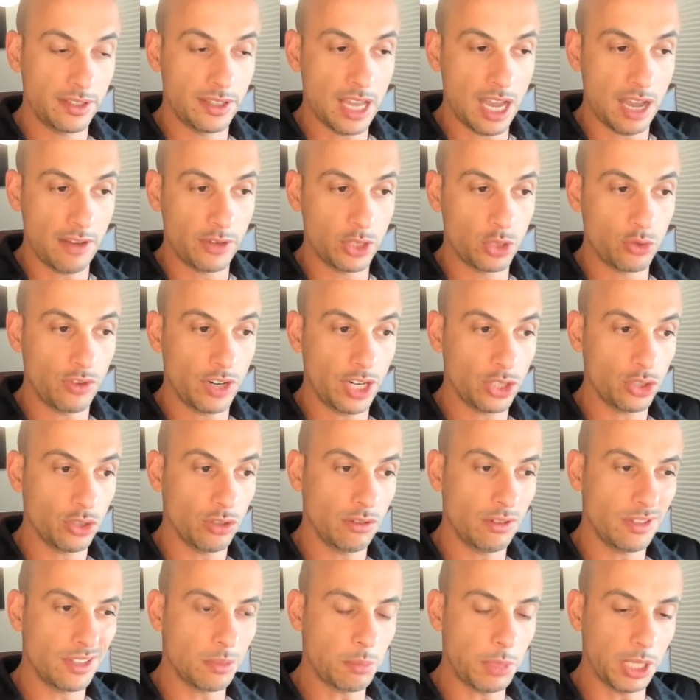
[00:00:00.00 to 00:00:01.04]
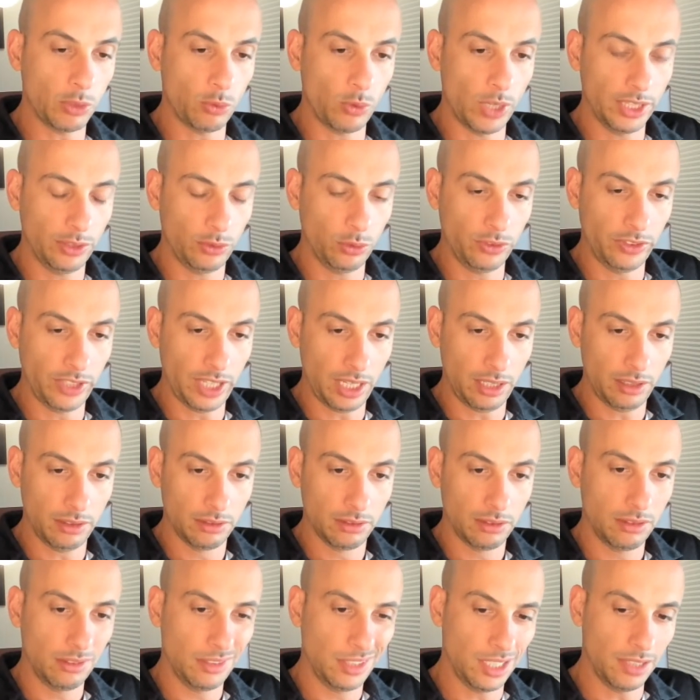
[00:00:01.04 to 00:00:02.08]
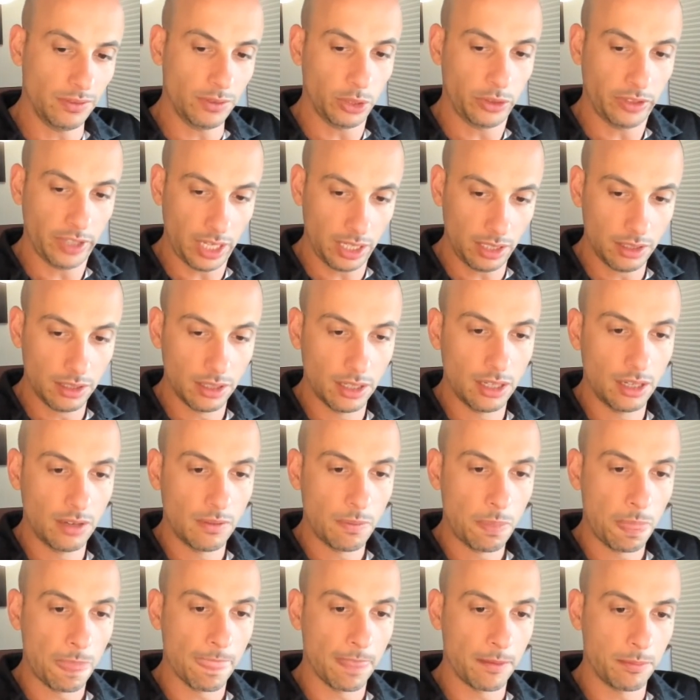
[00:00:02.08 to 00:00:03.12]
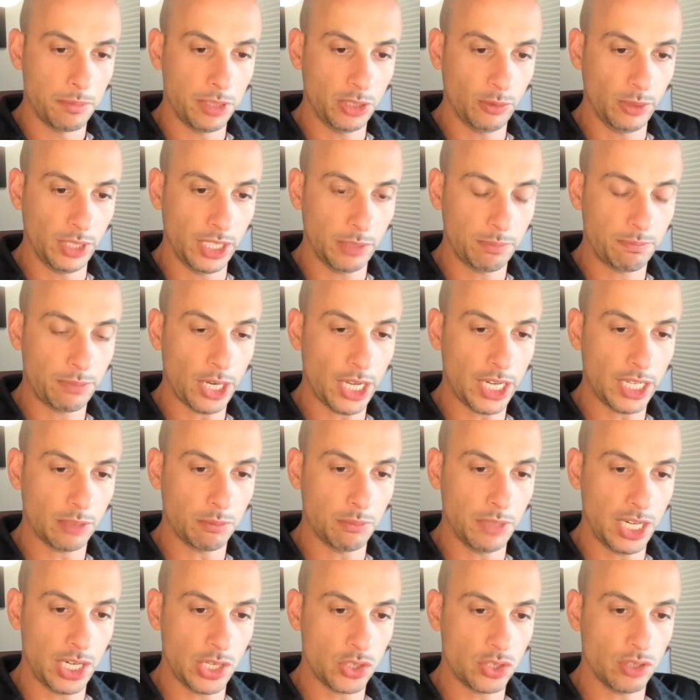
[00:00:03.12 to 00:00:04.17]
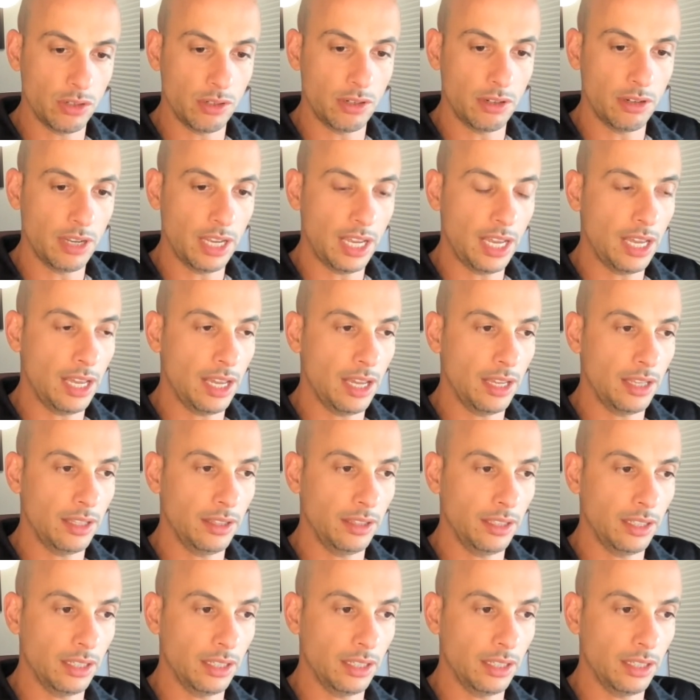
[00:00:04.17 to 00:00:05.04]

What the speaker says: average ratio is about 1 to 10, give or take, between a product manager and